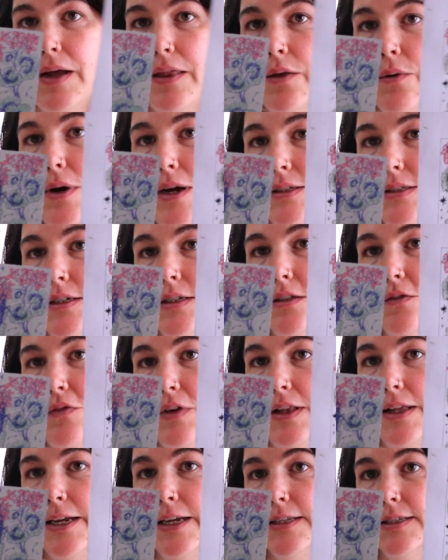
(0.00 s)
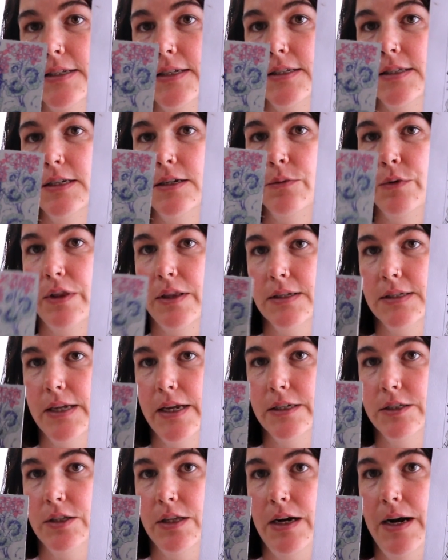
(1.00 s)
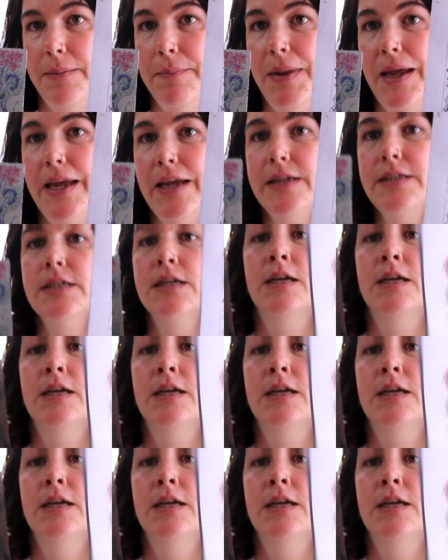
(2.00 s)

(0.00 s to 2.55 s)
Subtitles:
otherwise it's fairly consistent with the sketch that I made.